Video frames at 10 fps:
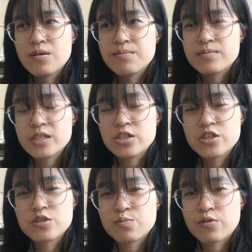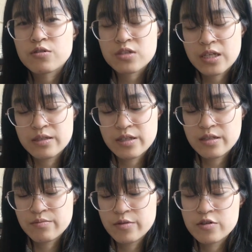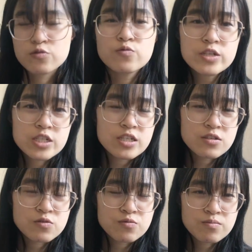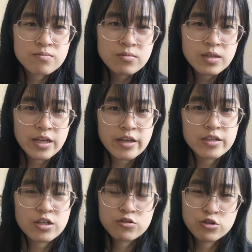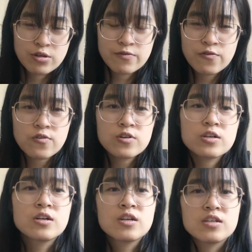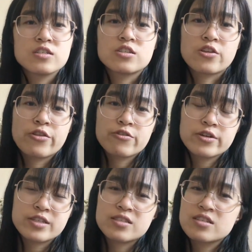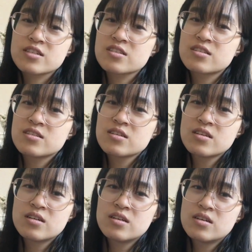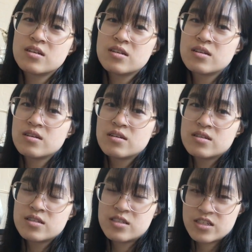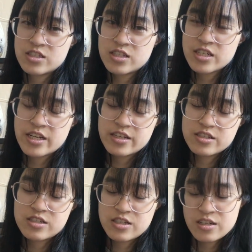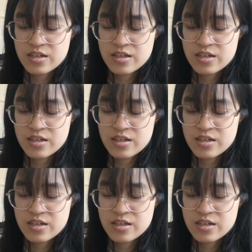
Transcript: stitches per 10 centimeters, which is the gauge I was looking for, is the 36 stitch gauge.